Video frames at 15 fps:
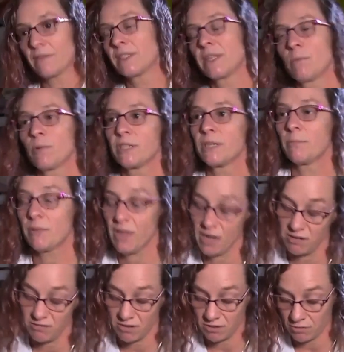separate tip
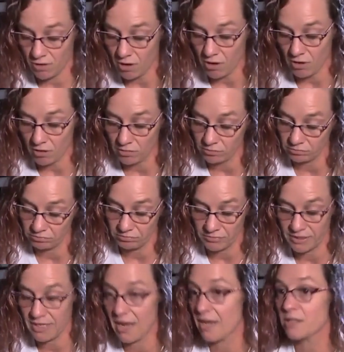line. You could call,
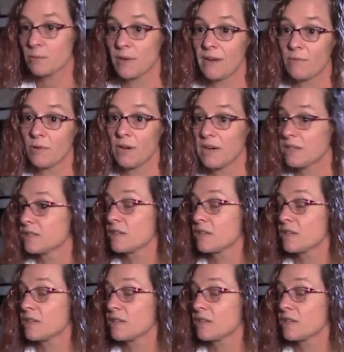text, whatever, and it's